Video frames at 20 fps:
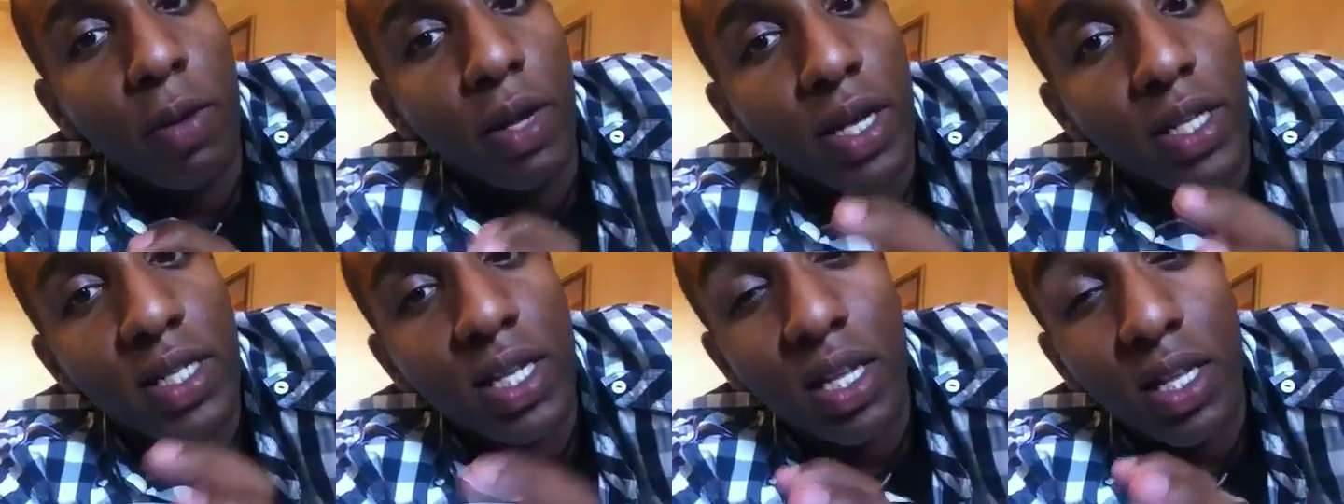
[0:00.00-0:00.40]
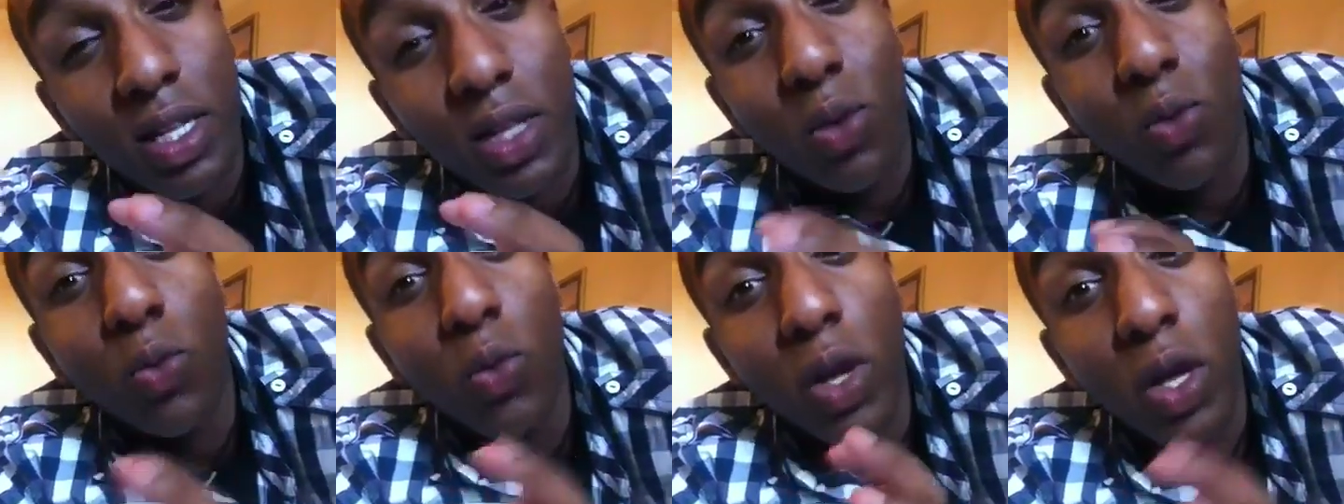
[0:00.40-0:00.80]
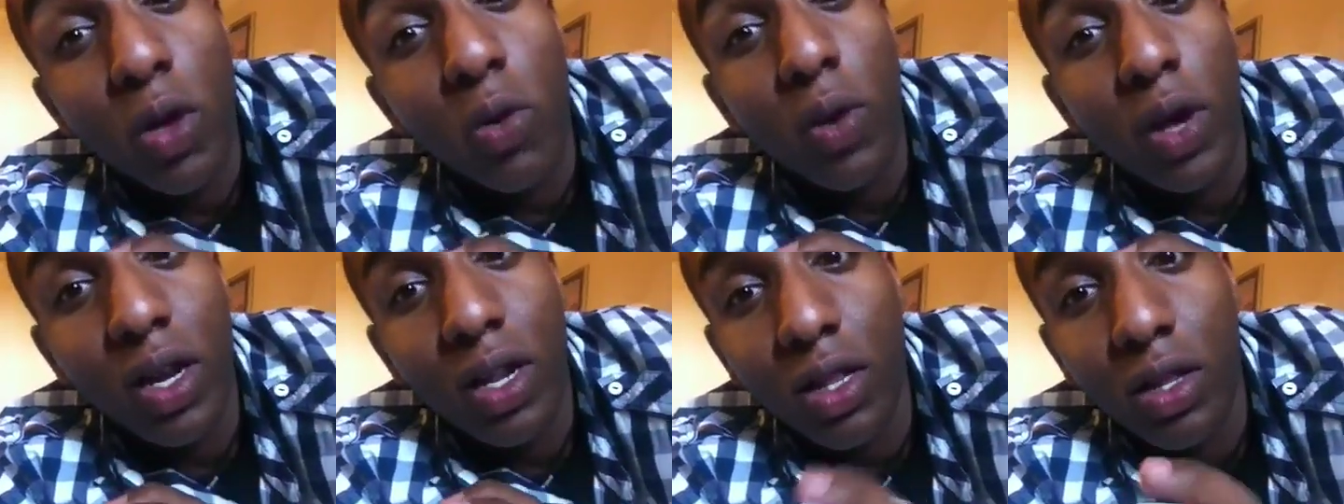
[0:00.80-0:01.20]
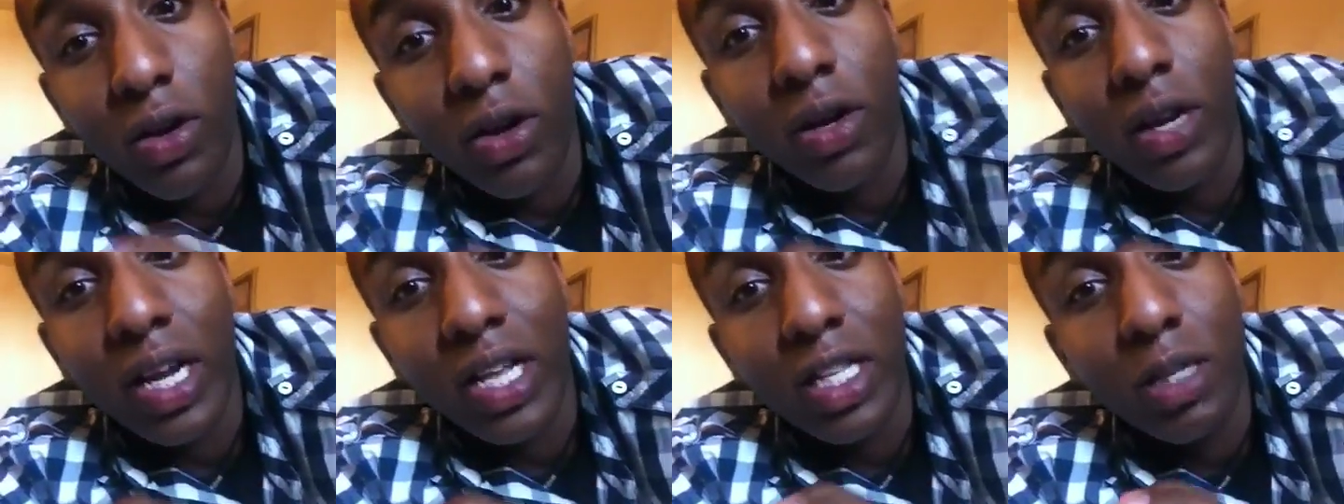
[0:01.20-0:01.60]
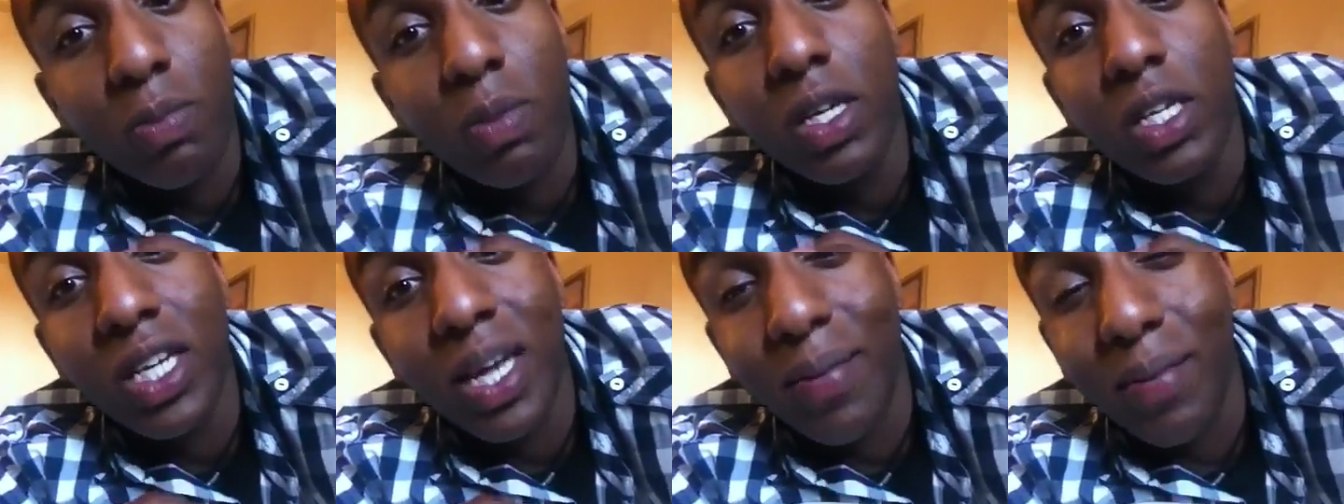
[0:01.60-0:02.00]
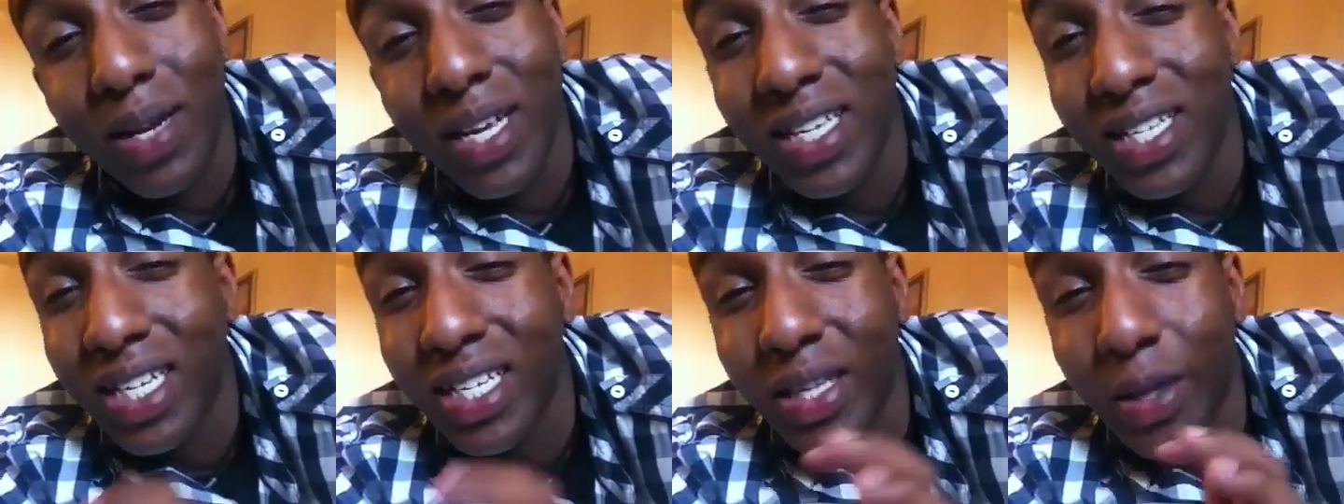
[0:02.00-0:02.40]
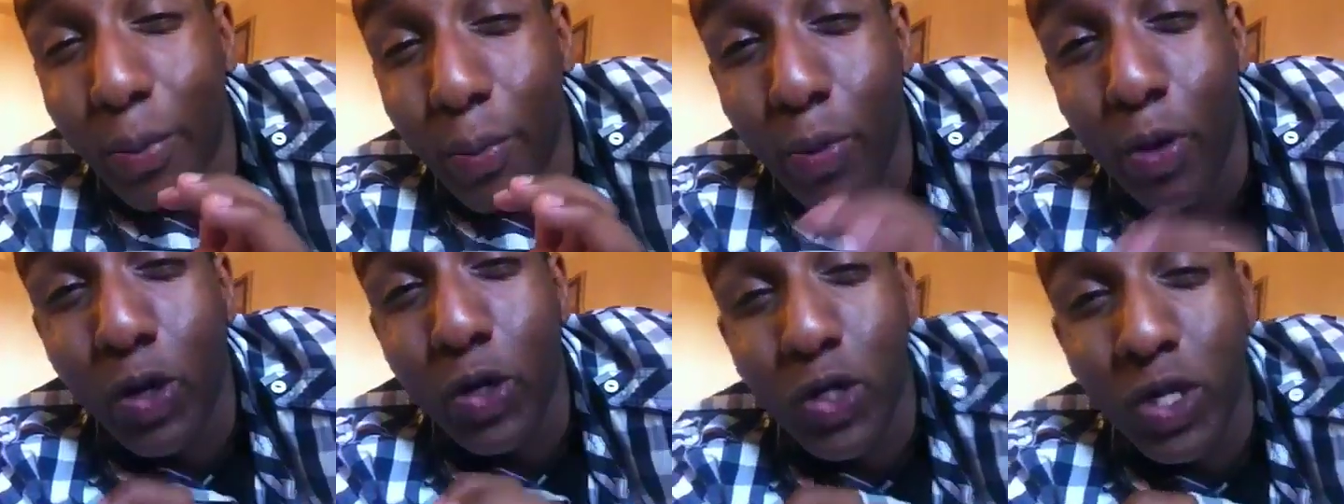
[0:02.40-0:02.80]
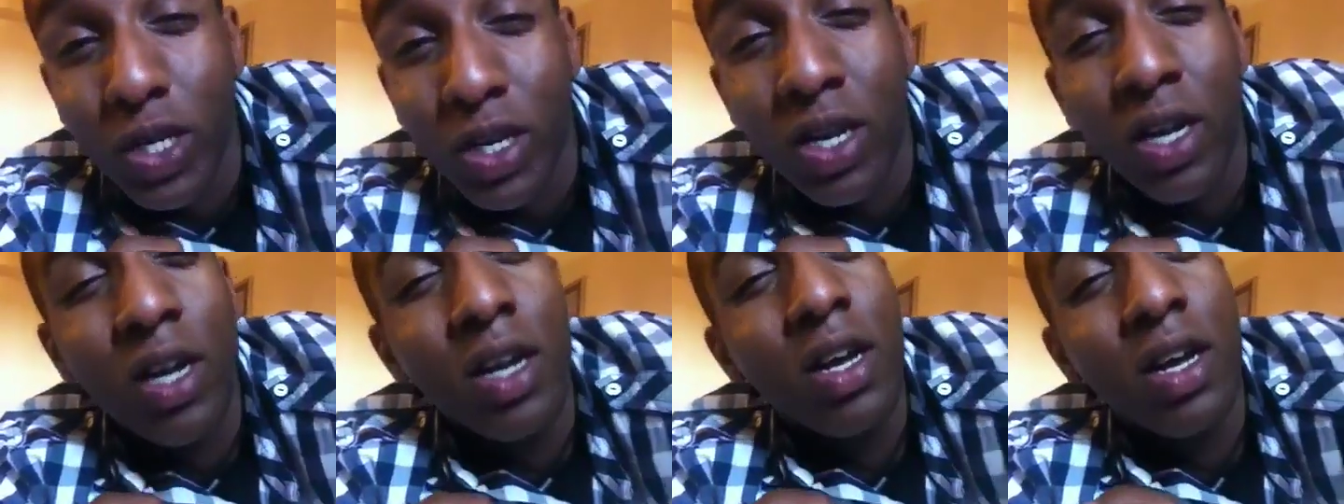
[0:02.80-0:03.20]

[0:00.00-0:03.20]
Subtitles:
because that's the real way to learn and speak Japanese, is immersion.